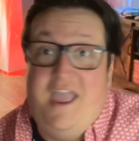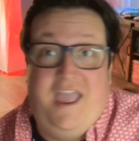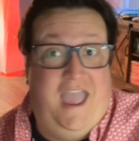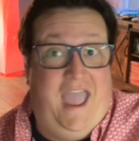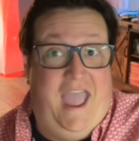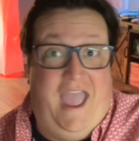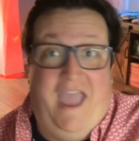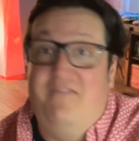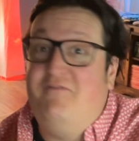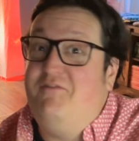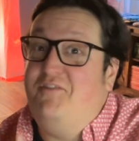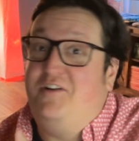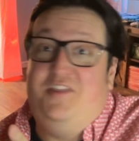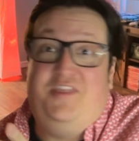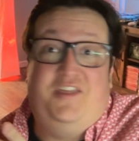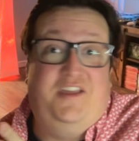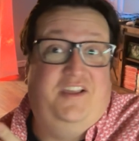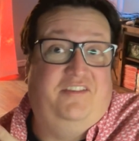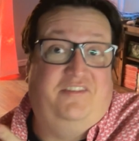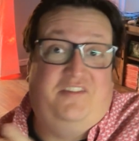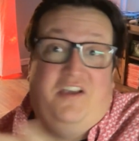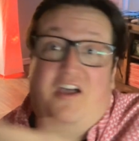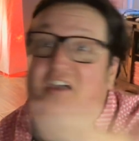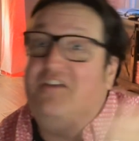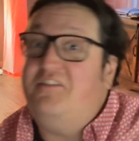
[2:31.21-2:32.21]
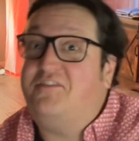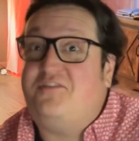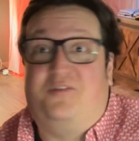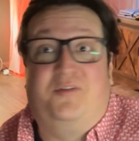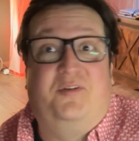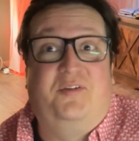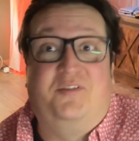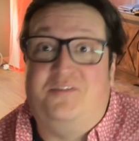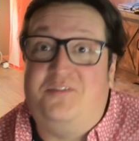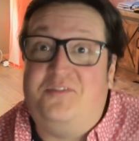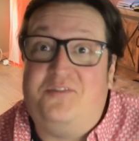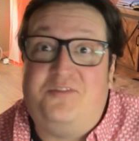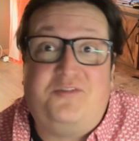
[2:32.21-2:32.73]
everything's all
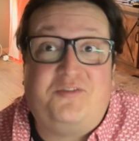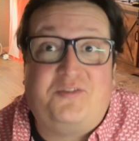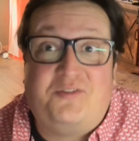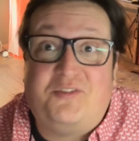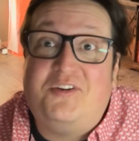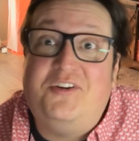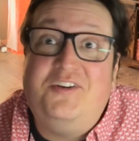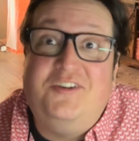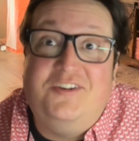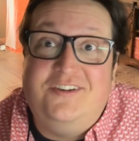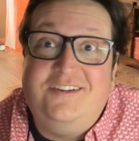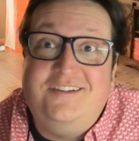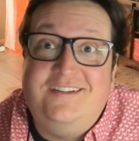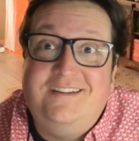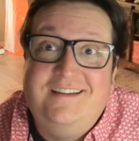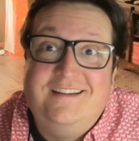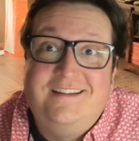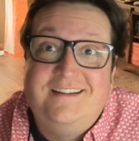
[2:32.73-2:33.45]
sorts of screwed.